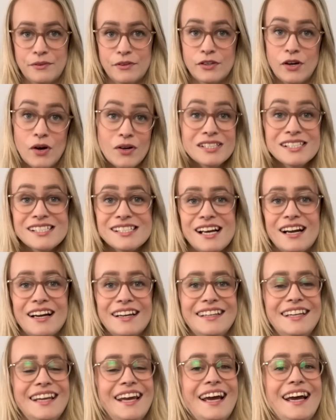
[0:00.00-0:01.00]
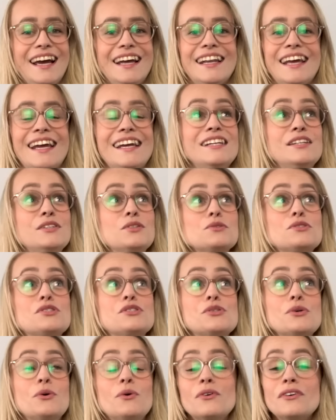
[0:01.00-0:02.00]
the Gault site had a
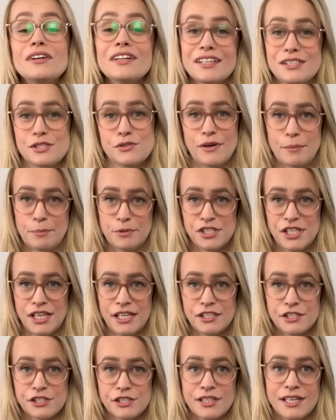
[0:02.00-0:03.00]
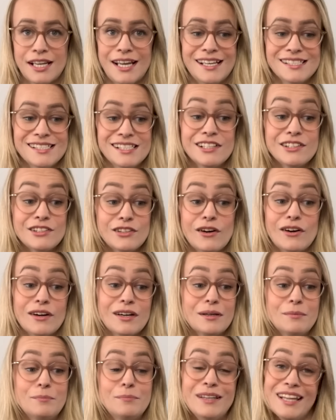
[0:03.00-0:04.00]
notorious reputation as a
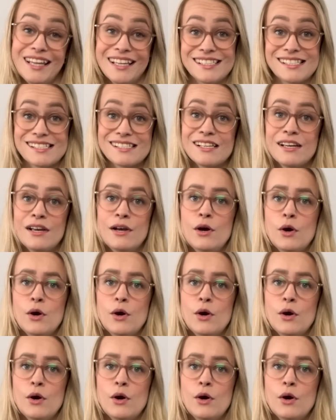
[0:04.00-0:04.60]
dark place,